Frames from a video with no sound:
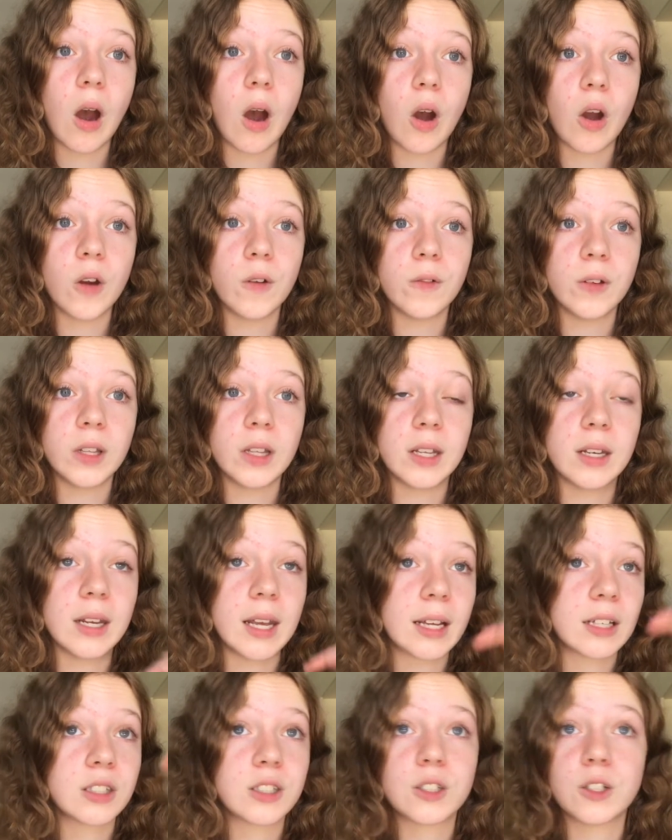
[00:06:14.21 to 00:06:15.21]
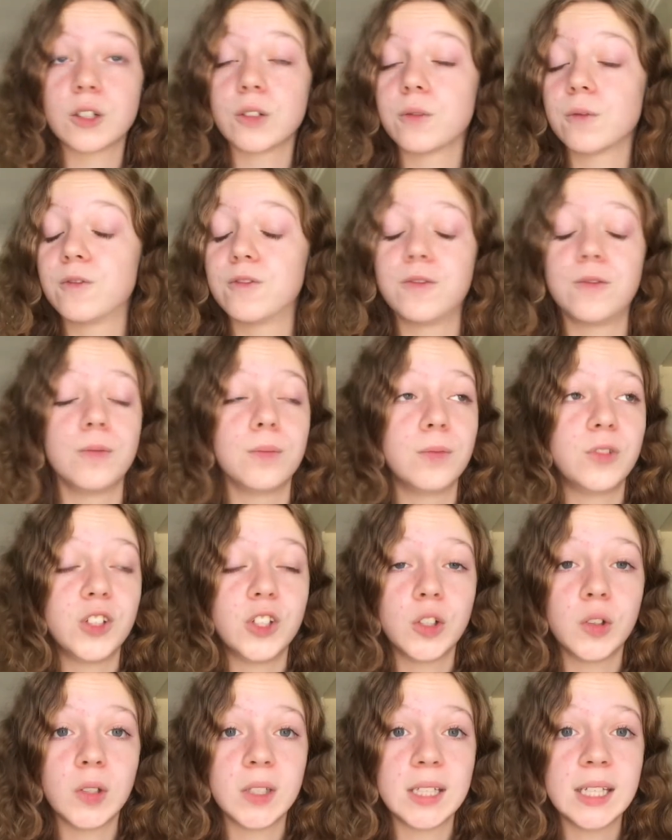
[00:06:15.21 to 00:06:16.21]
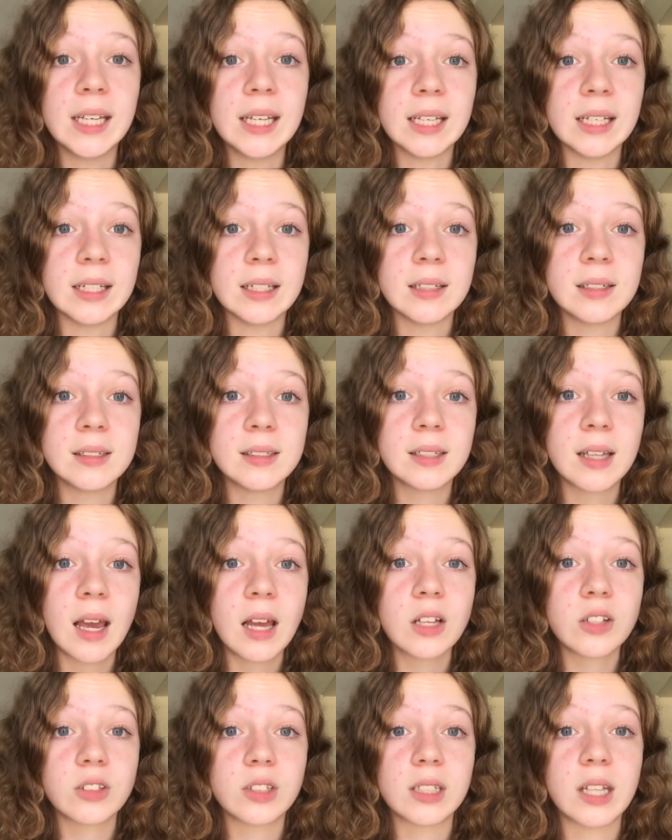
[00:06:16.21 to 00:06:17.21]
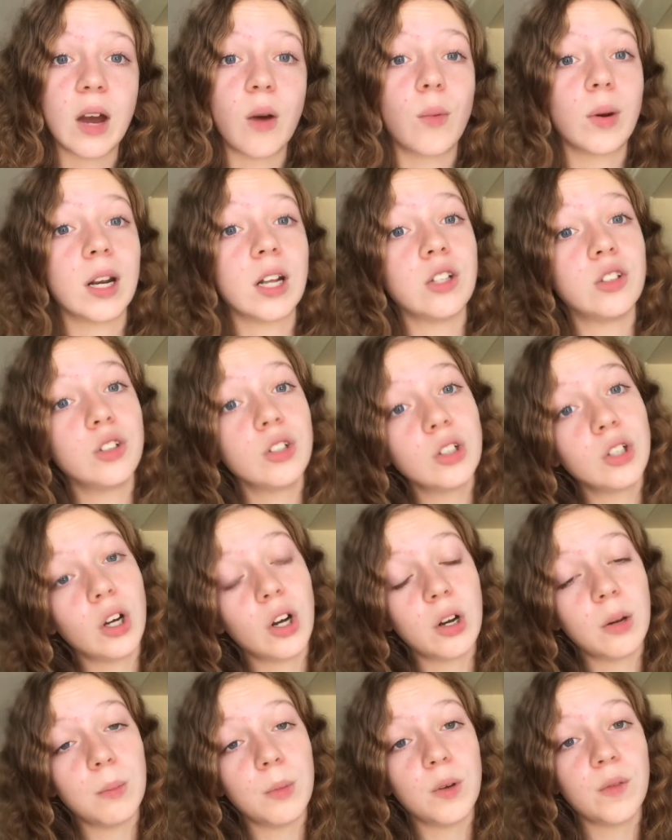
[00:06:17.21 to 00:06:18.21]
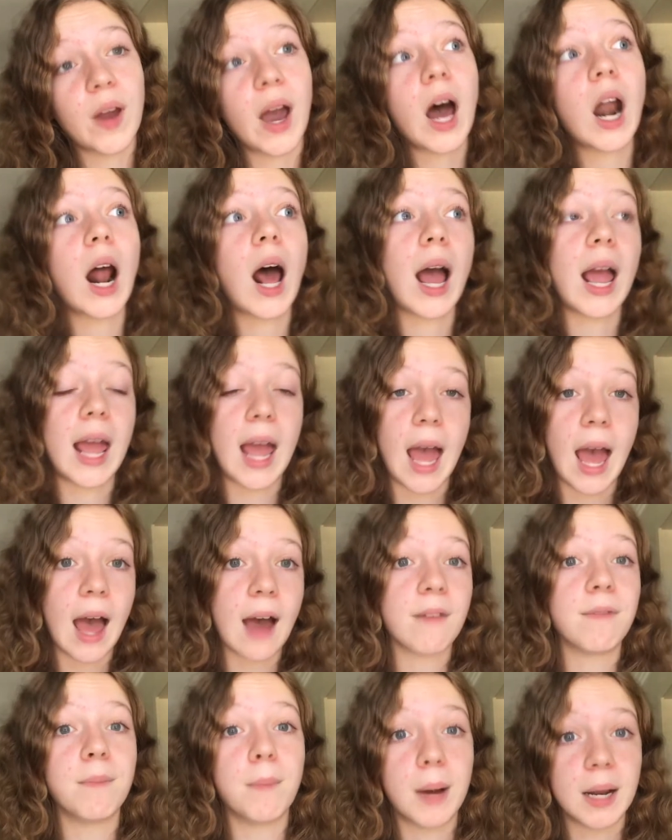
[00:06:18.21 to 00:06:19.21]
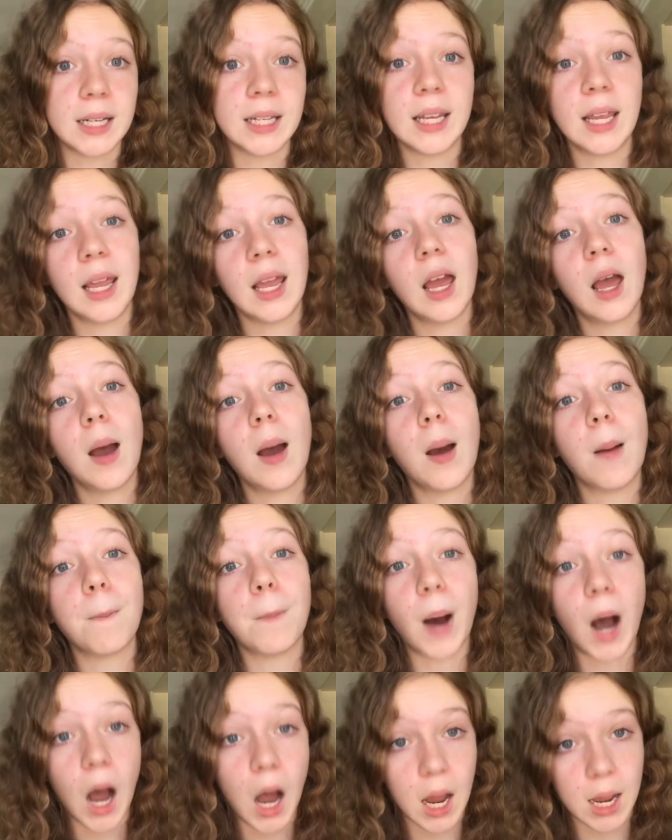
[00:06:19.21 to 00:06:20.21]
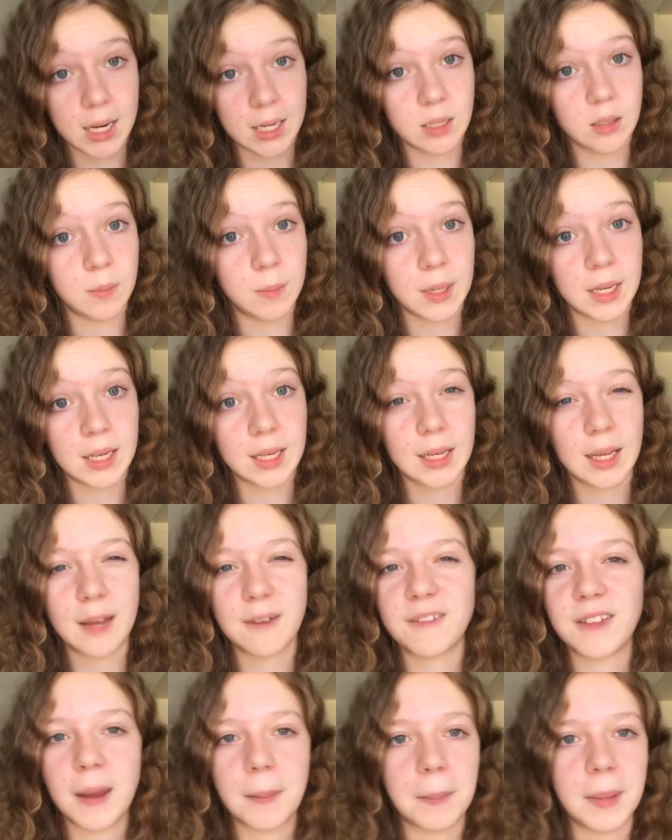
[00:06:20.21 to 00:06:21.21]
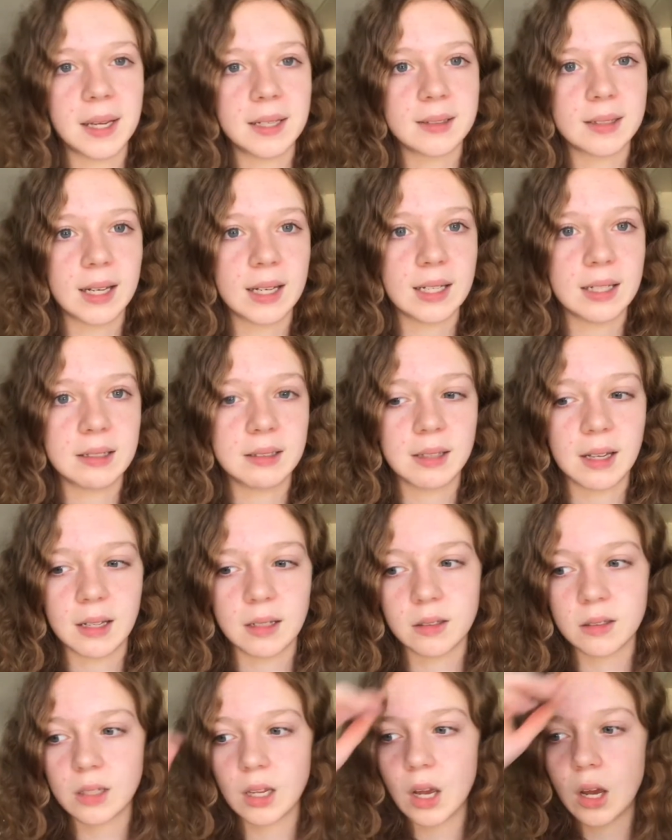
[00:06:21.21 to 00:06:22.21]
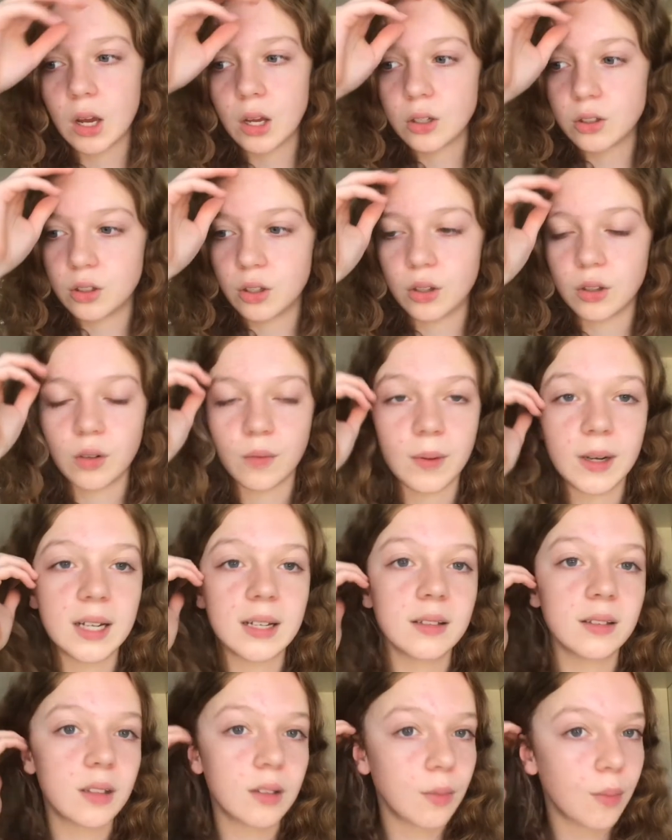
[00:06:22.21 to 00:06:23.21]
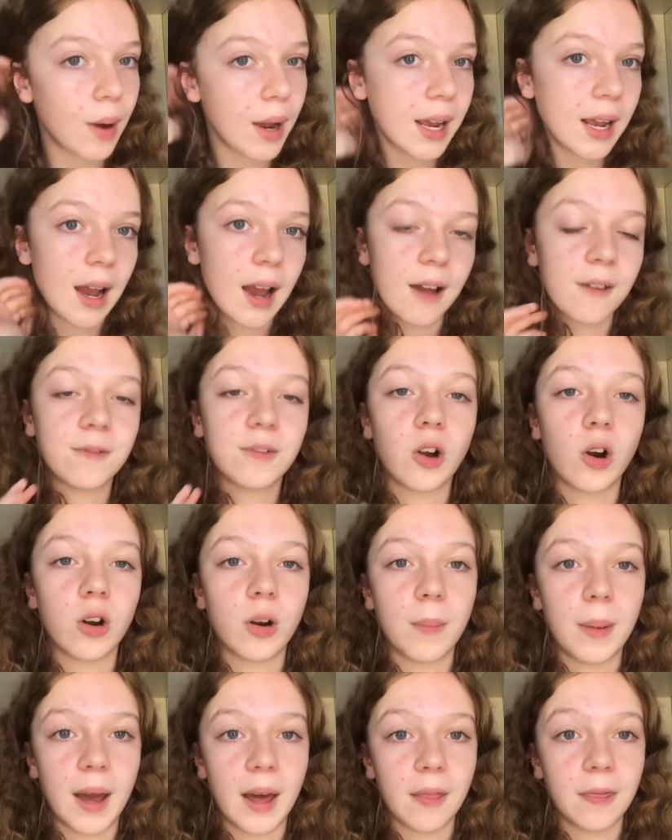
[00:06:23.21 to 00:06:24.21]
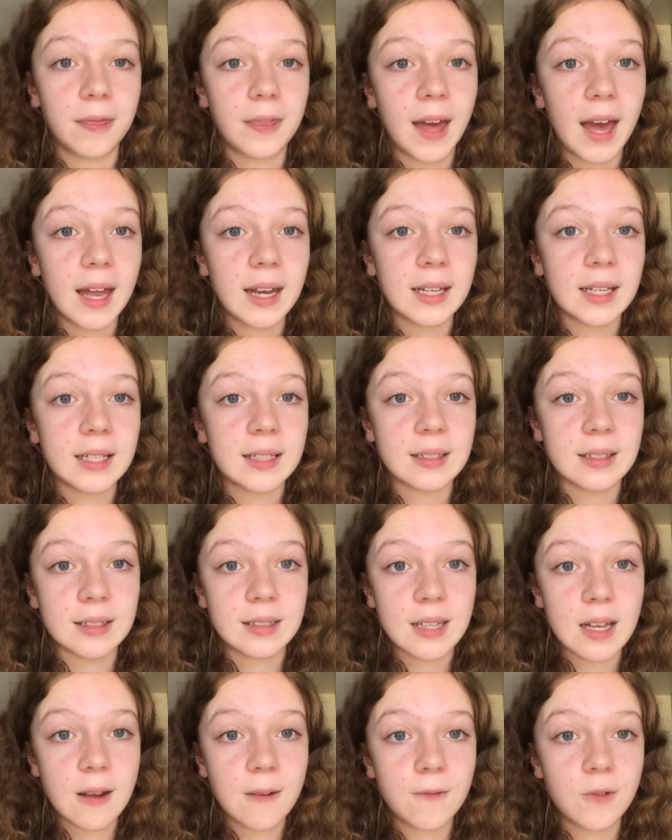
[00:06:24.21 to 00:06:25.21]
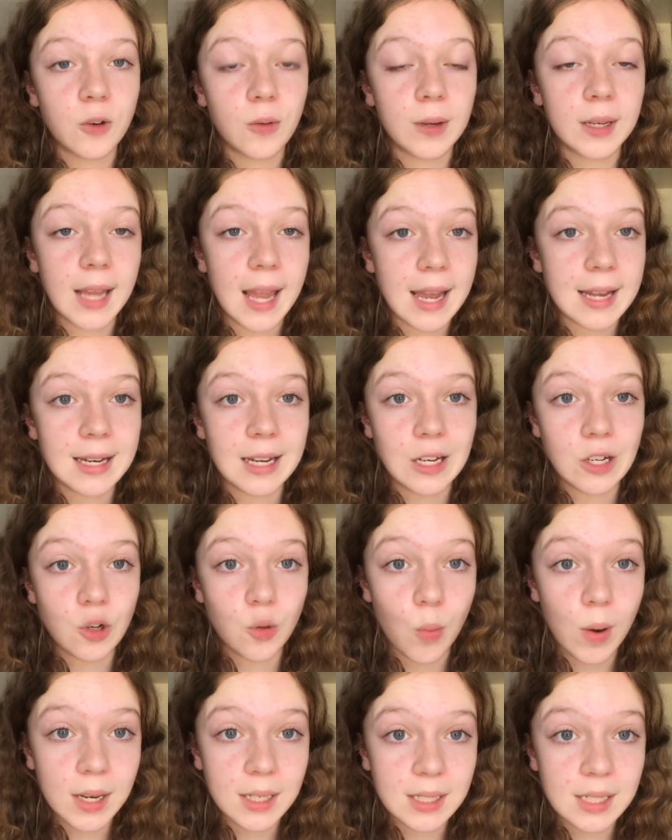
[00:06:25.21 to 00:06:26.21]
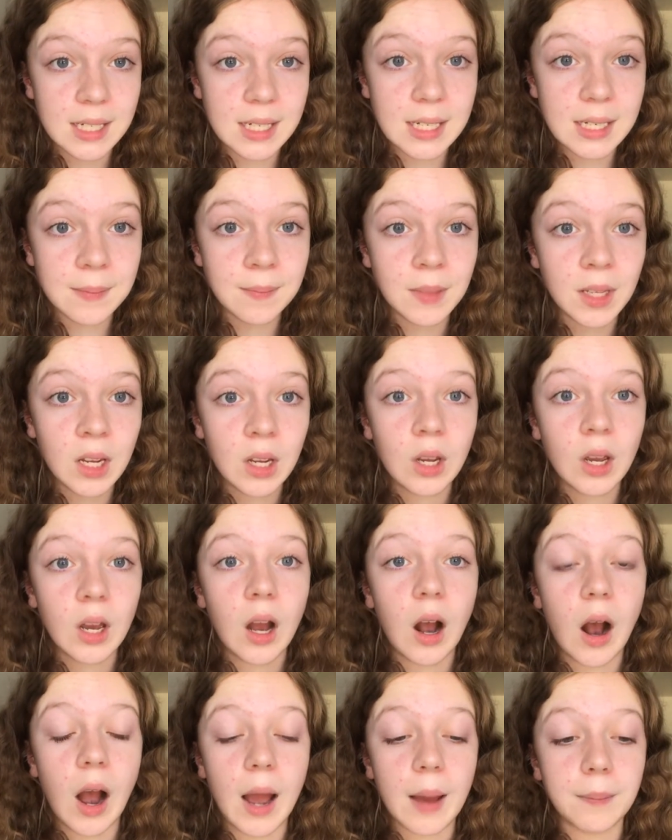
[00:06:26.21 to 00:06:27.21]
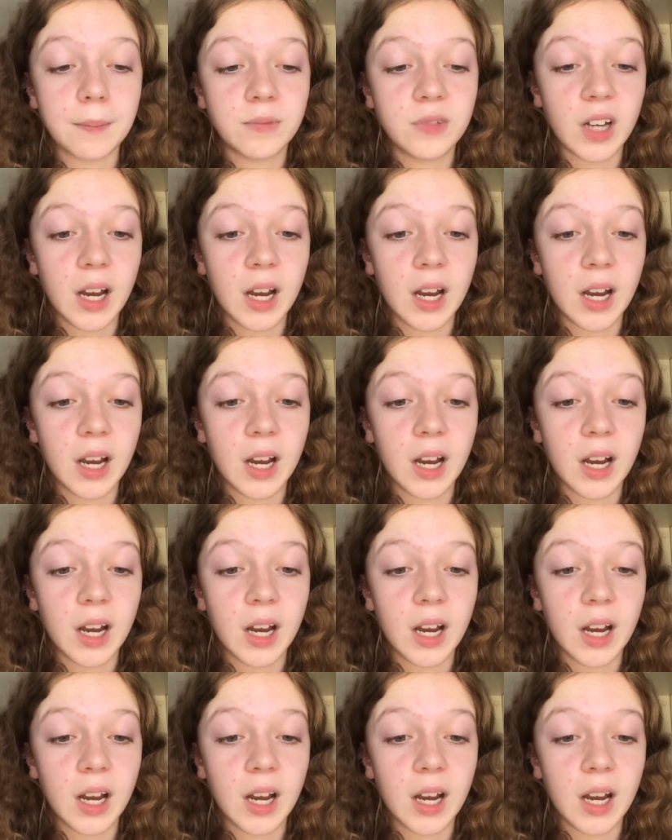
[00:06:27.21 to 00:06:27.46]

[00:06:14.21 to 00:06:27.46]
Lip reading: over the next few years, so that when I do go to move out, I have money behind me, if that makes any sense. So the way I've gone about that is, instead of doing 80-20, I'm